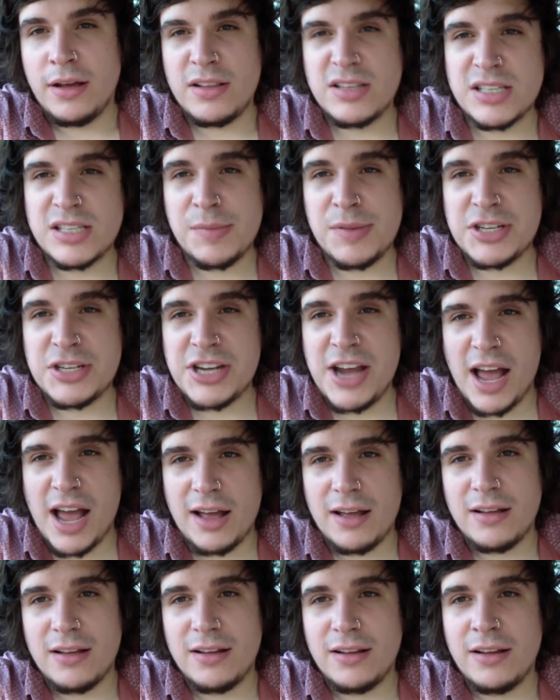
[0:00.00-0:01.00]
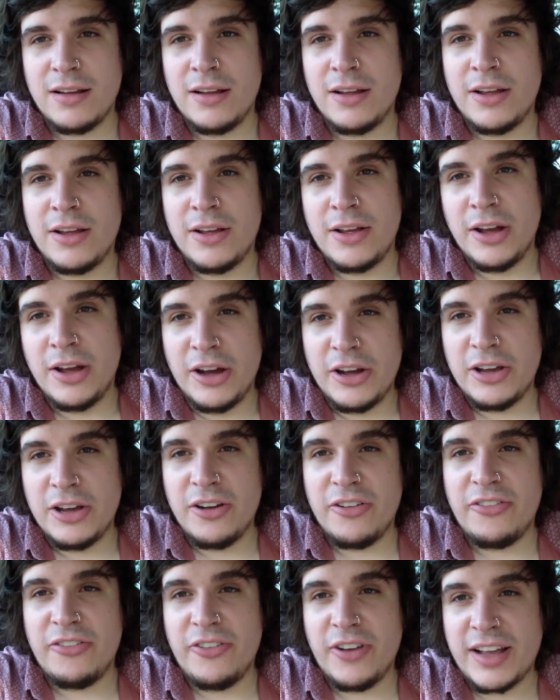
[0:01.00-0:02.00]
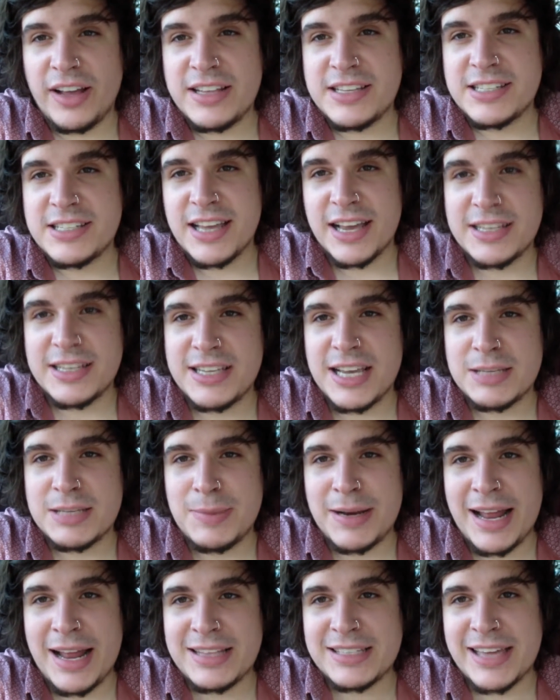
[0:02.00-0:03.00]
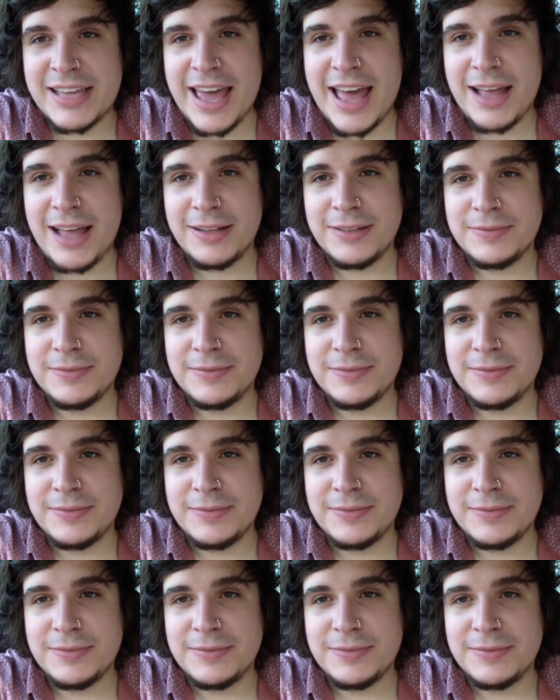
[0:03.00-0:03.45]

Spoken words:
And Symonds Yat, you're fucking sexy as my nan's cat.